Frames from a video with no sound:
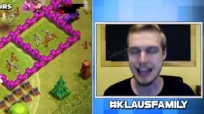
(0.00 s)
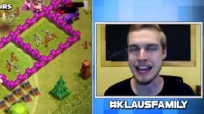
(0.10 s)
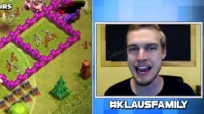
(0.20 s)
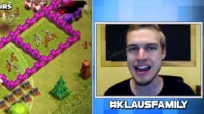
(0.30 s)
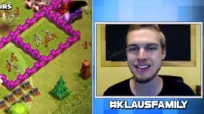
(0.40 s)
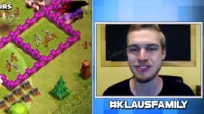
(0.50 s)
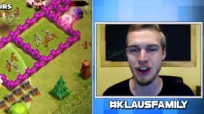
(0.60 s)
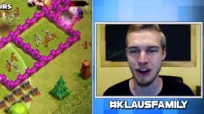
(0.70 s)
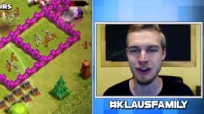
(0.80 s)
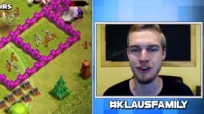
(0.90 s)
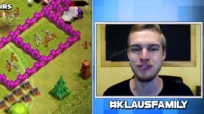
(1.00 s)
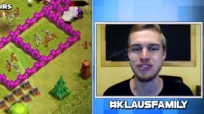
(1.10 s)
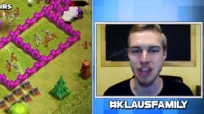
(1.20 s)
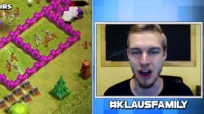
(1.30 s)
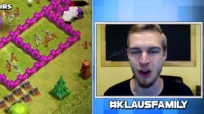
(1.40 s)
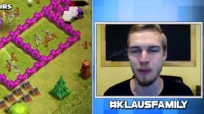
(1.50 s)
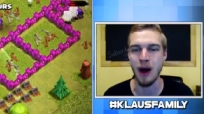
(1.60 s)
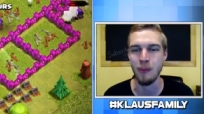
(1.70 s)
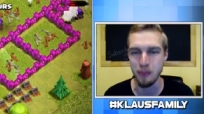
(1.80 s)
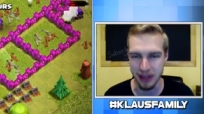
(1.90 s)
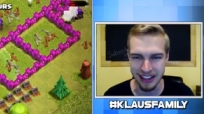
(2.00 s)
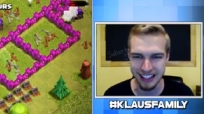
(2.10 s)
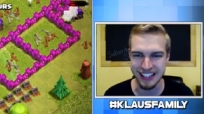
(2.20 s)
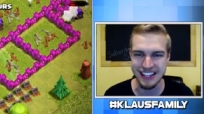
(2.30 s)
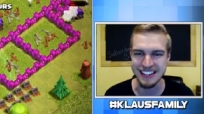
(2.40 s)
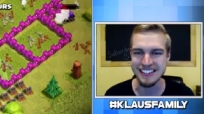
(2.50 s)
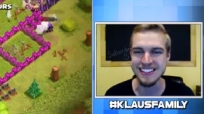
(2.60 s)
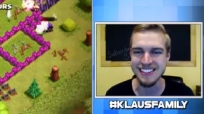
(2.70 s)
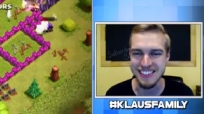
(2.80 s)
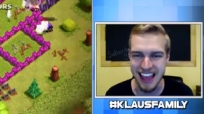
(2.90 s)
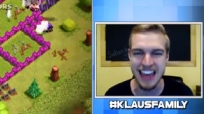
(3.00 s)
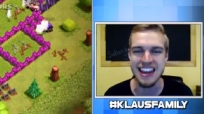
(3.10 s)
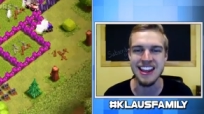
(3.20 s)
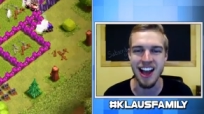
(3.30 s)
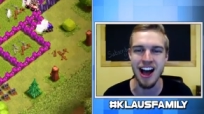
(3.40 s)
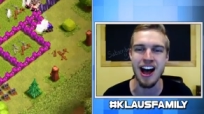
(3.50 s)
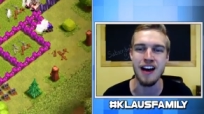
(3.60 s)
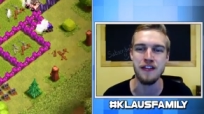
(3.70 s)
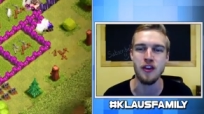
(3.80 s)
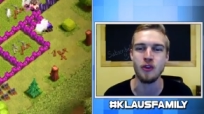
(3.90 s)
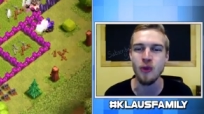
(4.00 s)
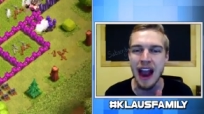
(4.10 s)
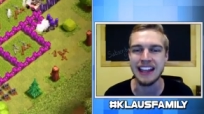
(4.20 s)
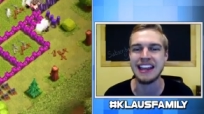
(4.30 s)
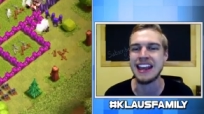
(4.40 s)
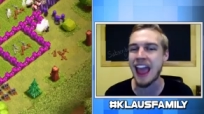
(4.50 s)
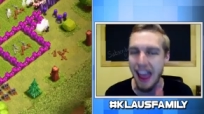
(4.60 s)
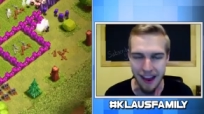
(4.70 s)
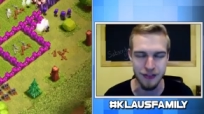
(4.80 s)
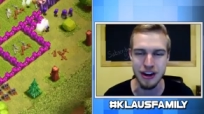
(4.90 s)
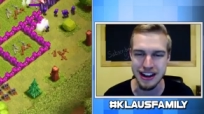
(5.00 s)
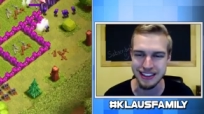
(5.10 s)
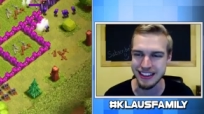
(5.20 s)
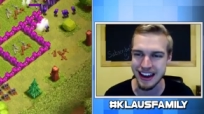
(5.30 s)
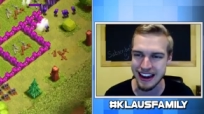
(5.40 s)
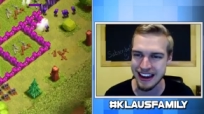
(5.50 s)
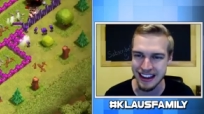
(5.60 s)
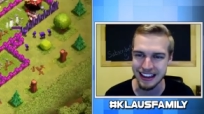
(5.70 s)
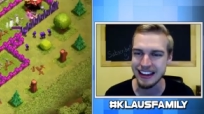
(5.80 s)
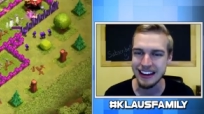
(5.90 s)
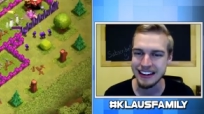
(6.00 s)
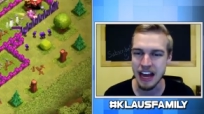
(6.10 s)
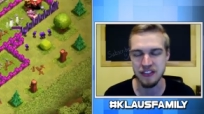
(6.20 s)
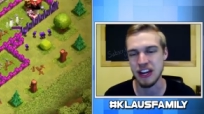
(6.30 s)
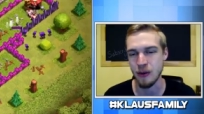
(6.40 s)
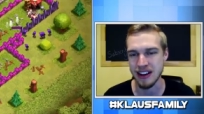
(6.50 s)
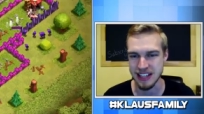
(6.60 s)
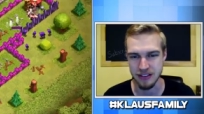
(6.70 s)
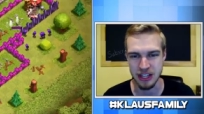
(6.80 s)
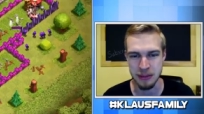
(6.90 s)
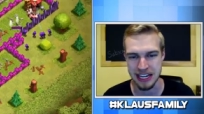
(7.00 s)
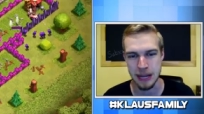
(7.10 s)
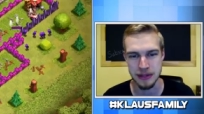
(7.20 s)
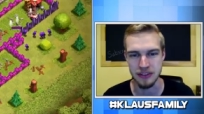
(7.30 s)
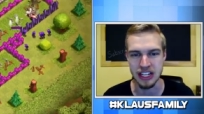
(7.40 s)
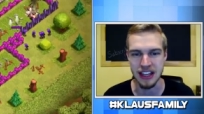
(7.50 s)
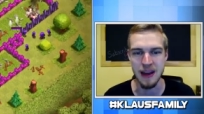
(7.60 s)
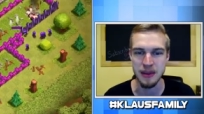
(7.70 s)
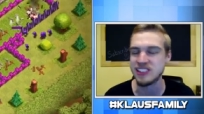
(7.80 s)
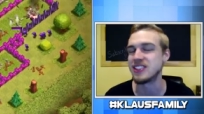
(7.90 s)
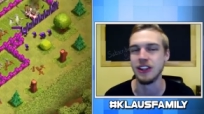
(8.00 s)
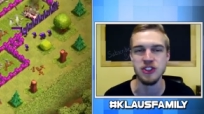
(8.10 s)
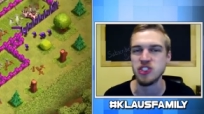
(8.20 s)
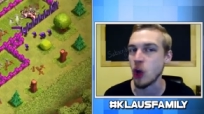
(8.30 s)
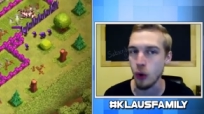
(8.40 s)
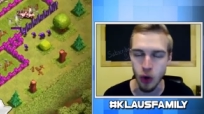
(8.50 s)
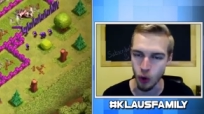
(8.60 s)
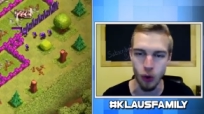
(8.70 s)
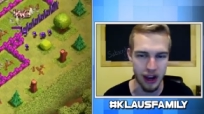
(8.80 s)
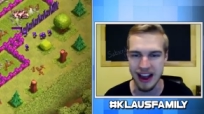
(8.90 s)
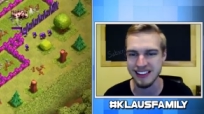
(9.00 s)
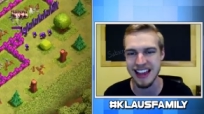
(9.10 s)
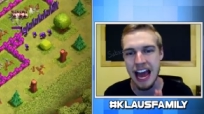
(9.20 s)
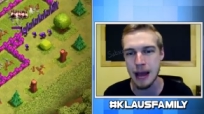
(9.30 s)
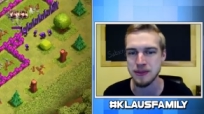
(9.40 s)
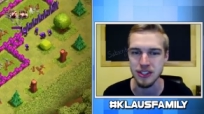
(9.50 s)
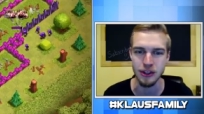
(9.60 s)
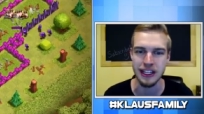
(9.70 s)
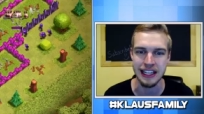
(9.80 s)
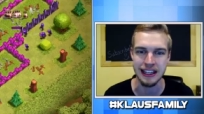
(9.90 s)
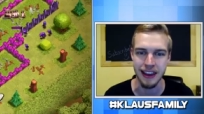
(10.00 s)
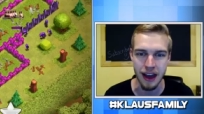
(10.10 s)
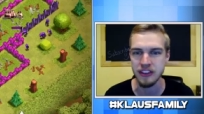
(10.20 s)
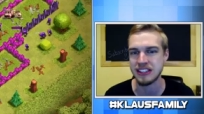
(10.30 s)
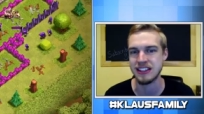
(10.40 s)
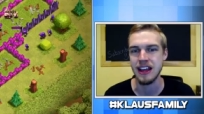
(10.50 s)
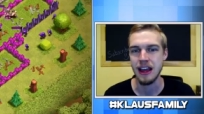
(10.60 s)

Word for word: Eternal Tome ability, setting off, wrecking everything. Not that it wrecks everything, but it keeps everything alive, but it's still so cool, guys. Absolutely love it.